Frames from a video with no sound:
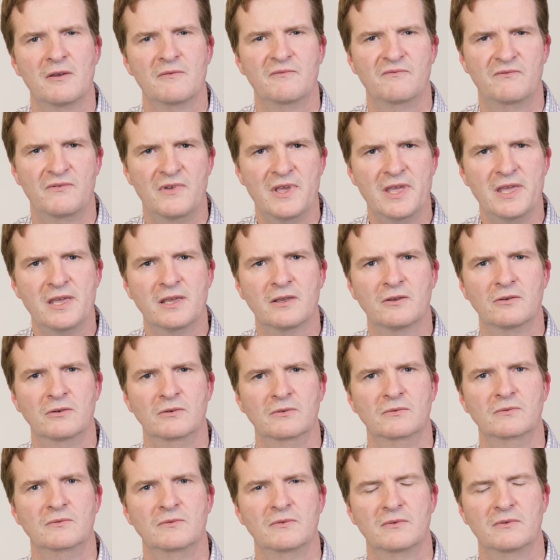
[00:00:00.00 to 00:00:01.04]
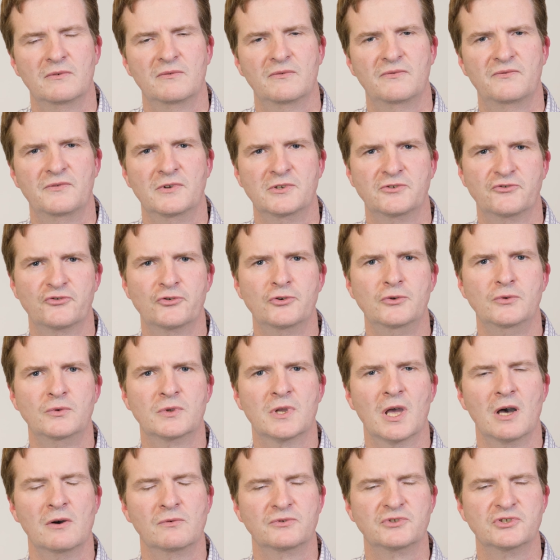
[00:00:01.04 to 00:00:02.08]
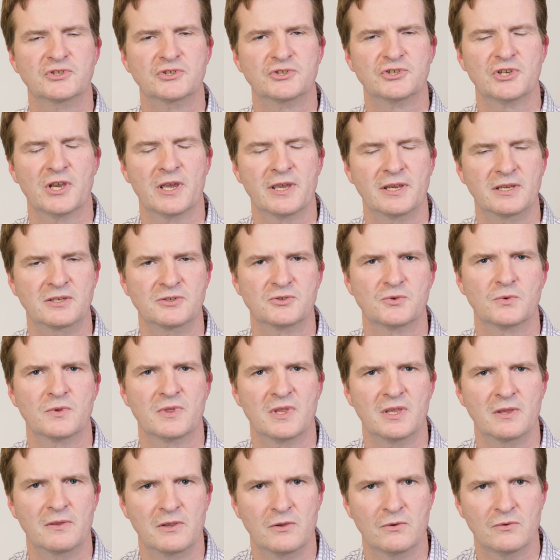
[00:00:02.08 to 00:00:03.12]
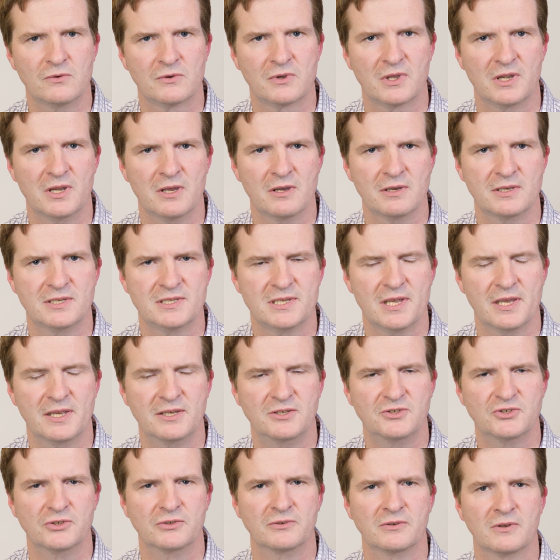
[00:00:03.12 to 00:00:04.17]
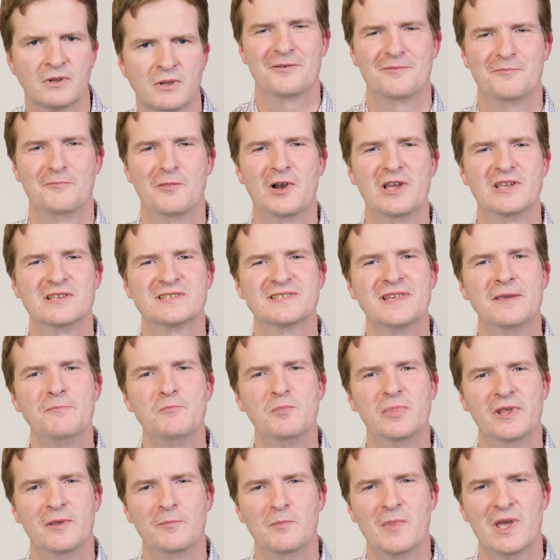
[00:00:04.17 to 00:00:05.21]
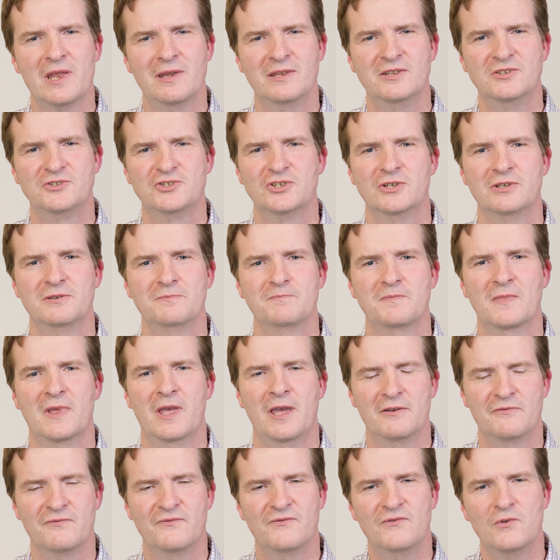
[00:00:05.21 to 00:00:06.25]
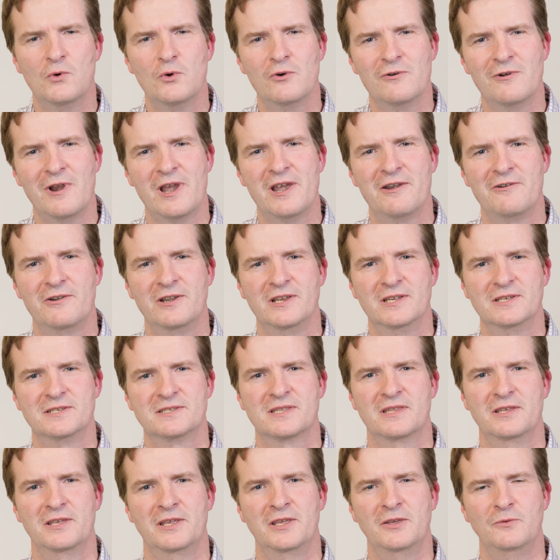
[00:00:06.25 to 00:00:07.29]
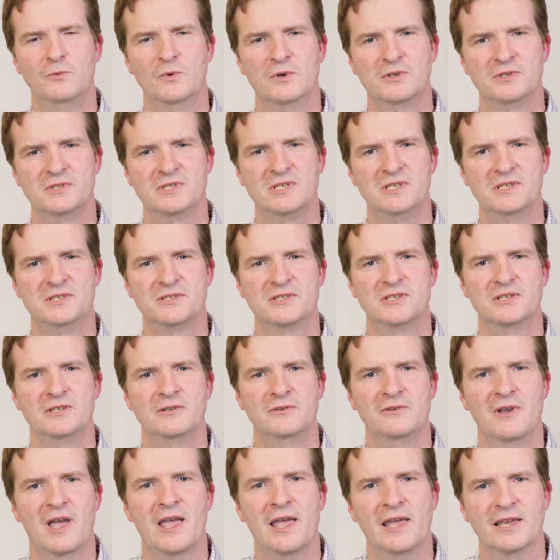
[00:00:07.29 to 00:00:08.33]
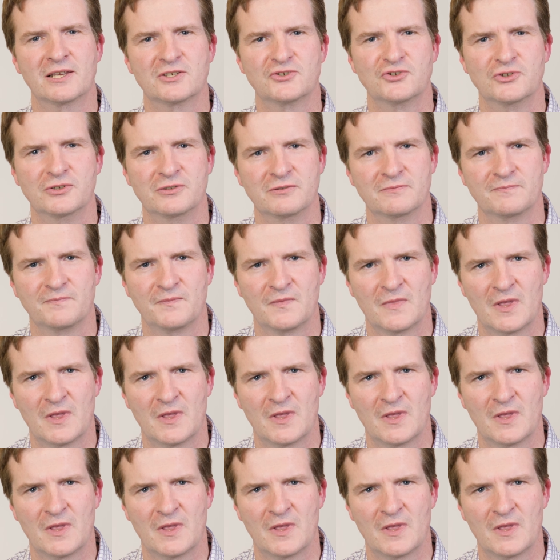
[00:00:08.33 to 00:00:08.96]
vehicle for true culture change within the organisation. My assembly manager had 4 areas that he wanted to action: